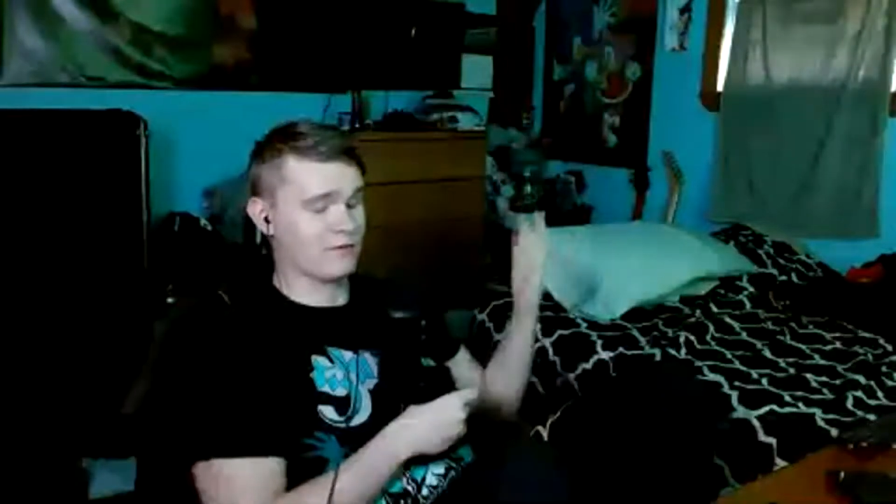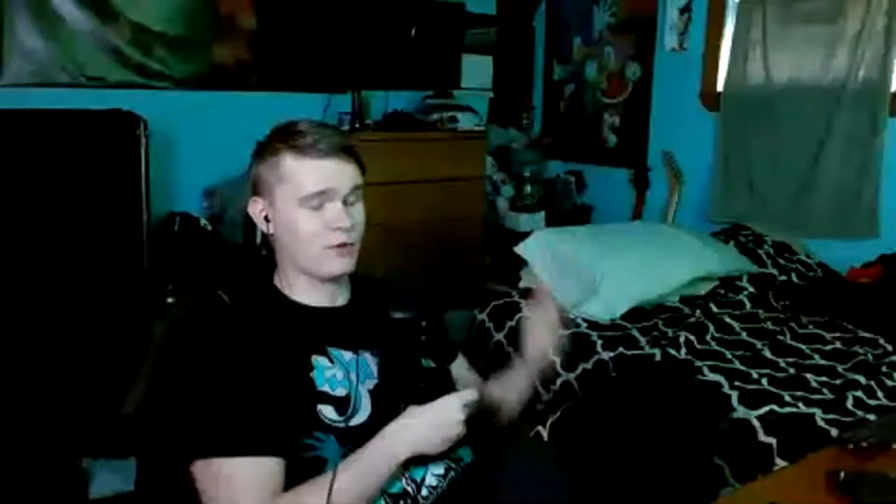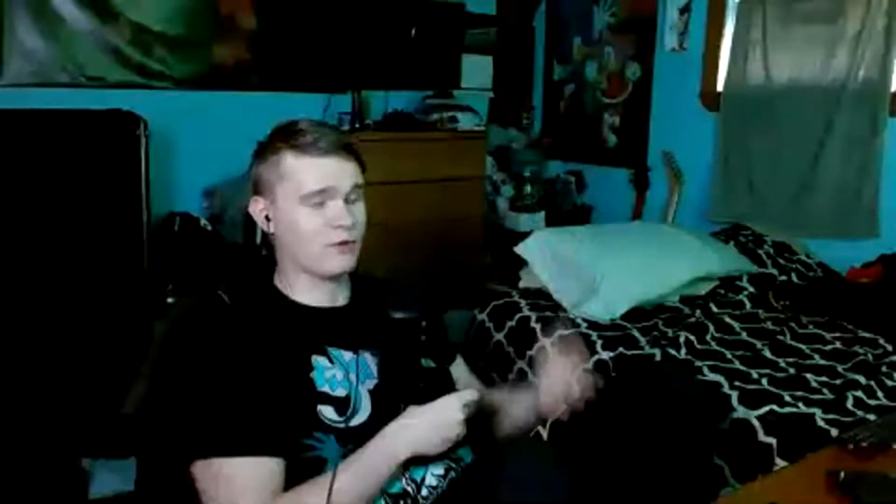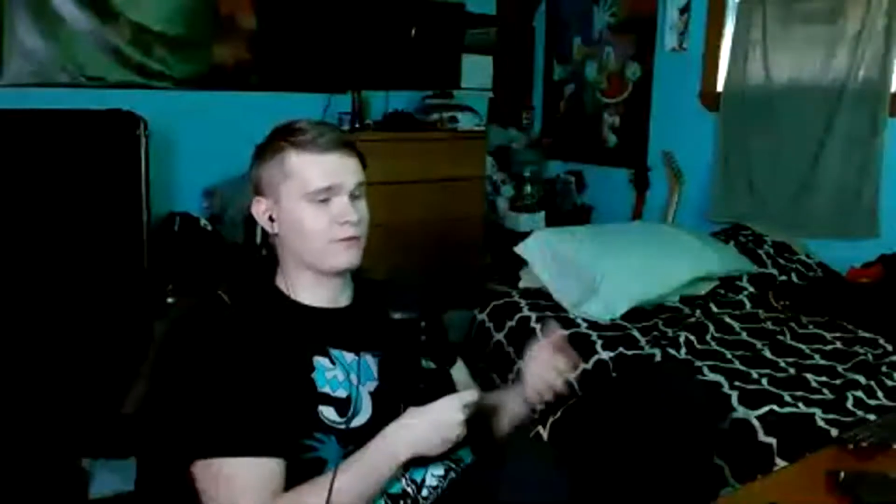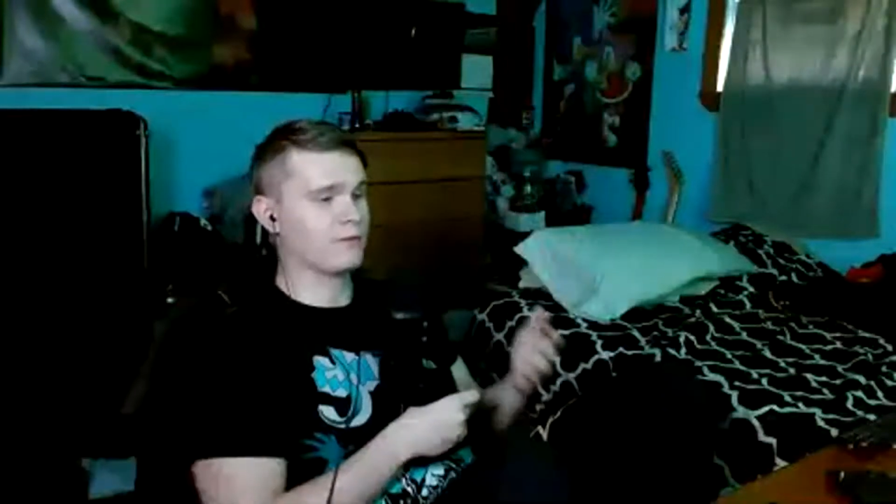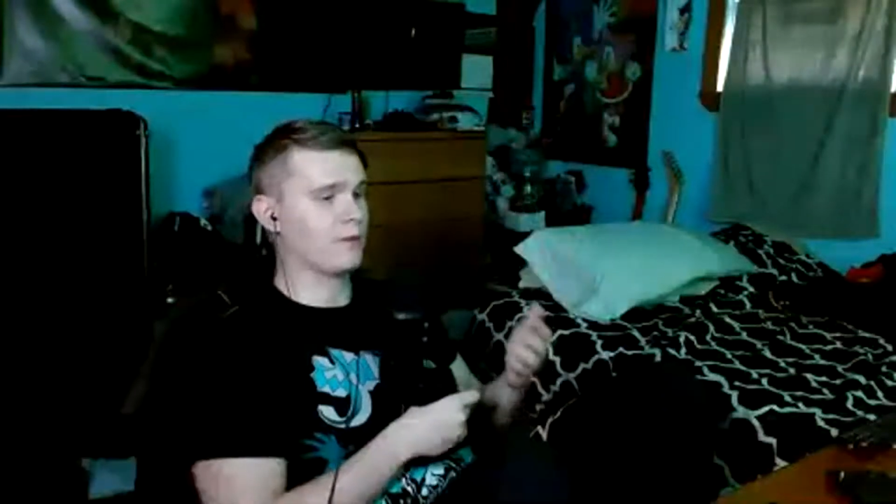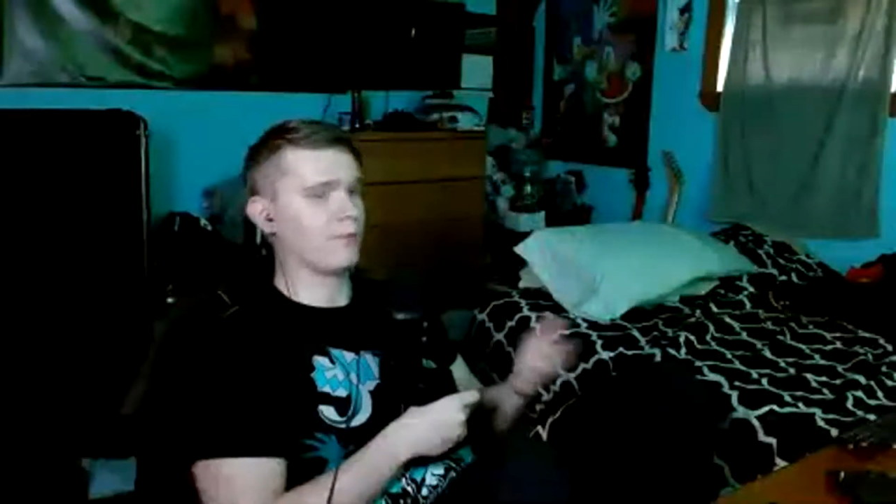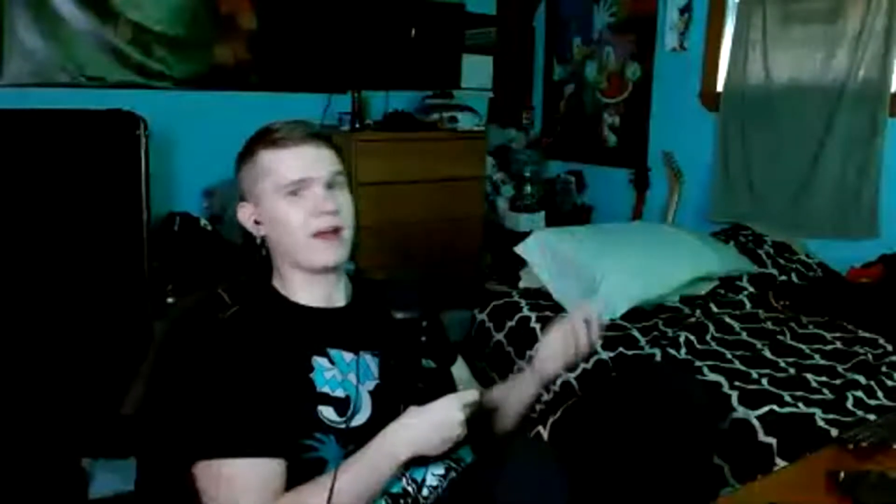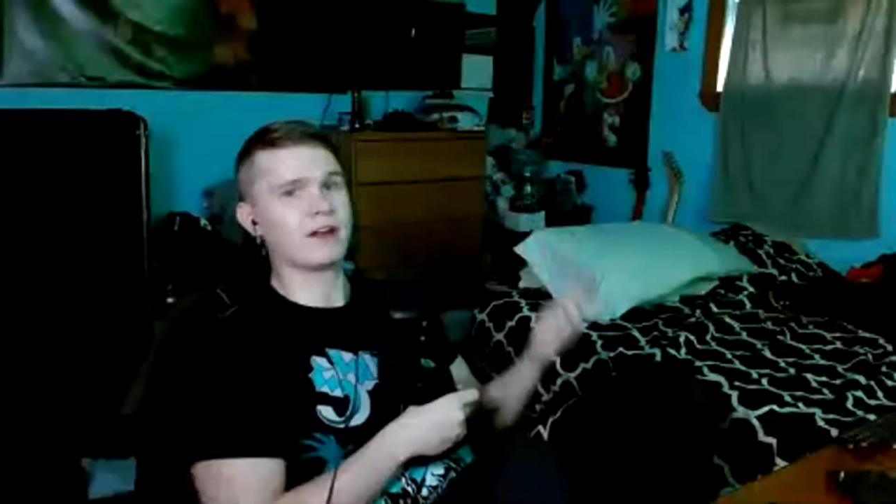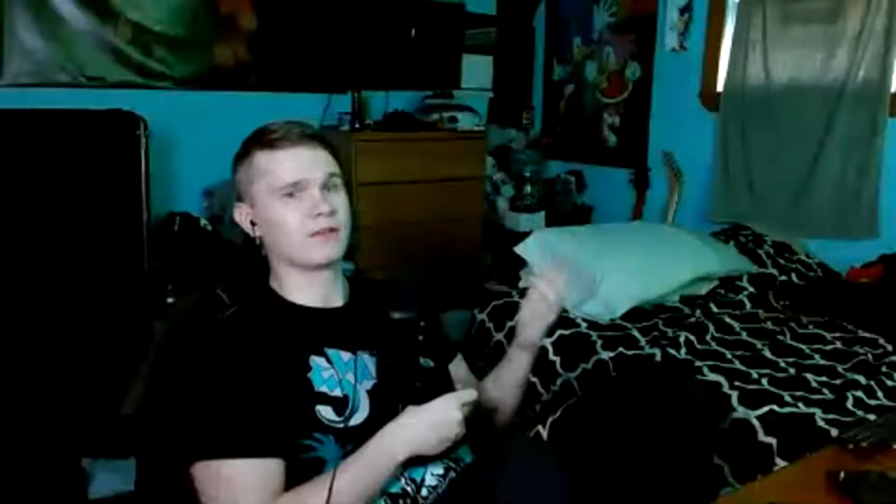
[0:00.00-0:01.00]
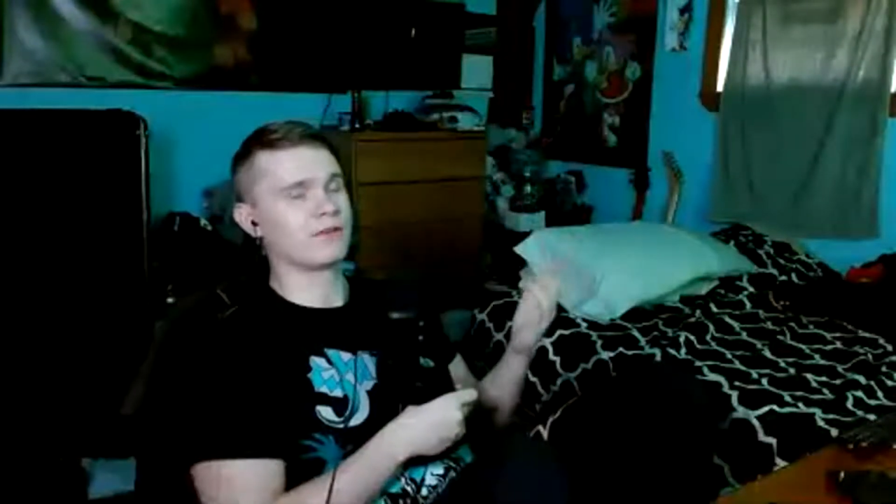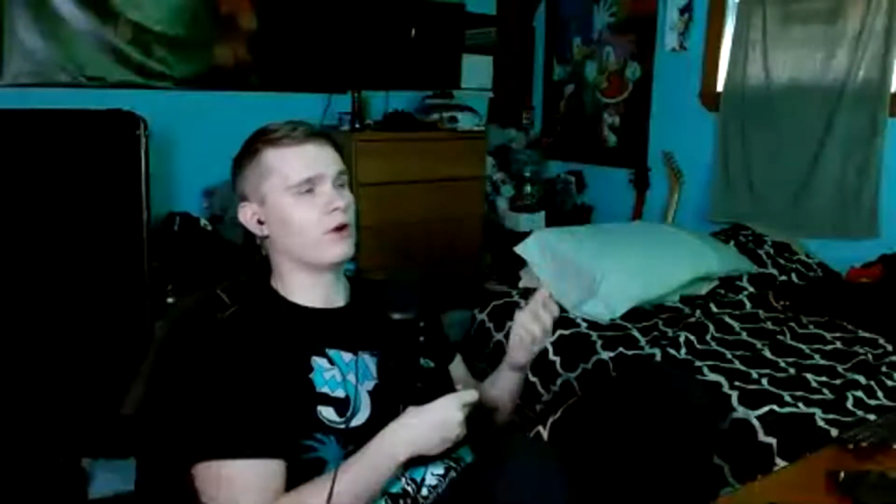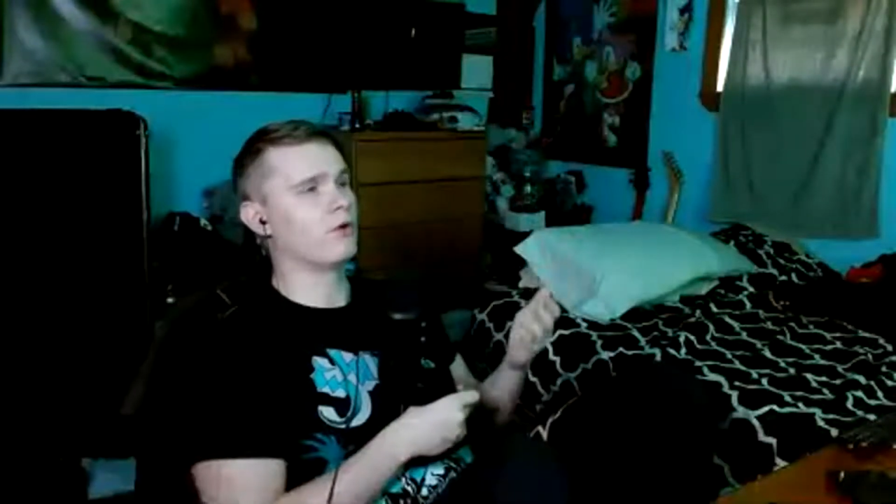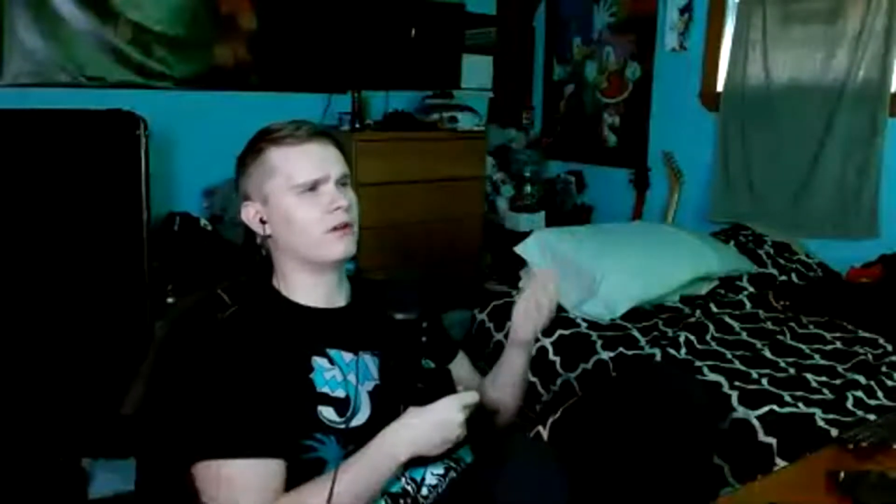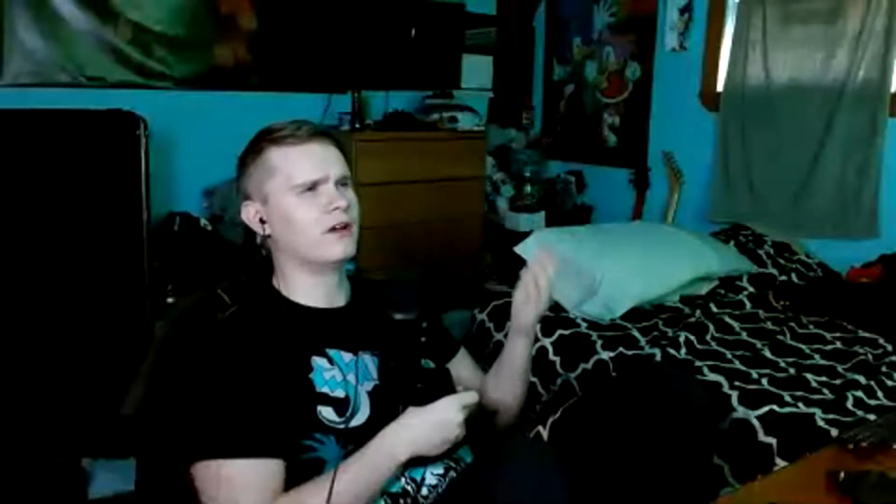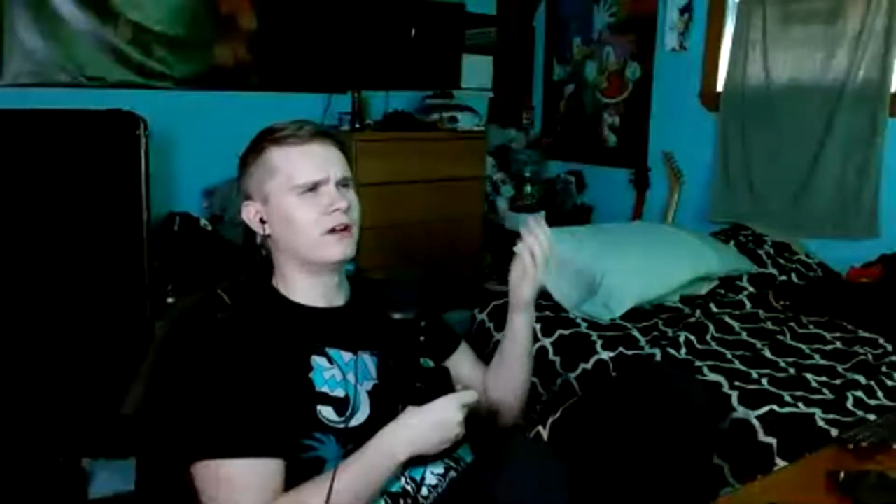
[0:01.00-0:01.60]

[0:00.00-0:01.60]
removed from the microphone,